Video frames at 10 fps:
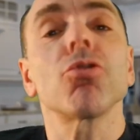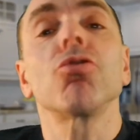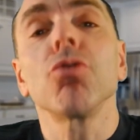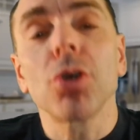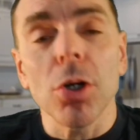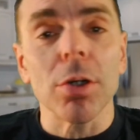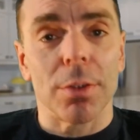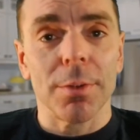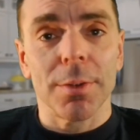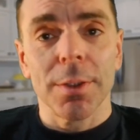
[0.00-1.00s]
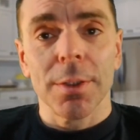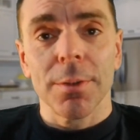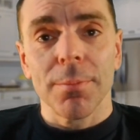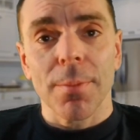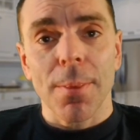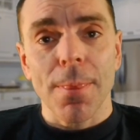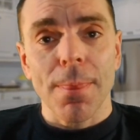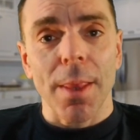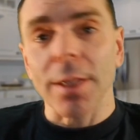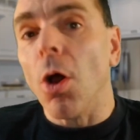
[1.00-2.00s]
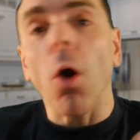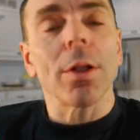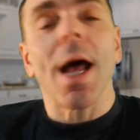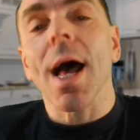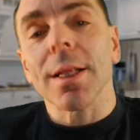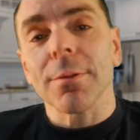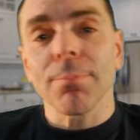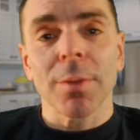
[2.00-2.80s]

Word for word: to do good and all that.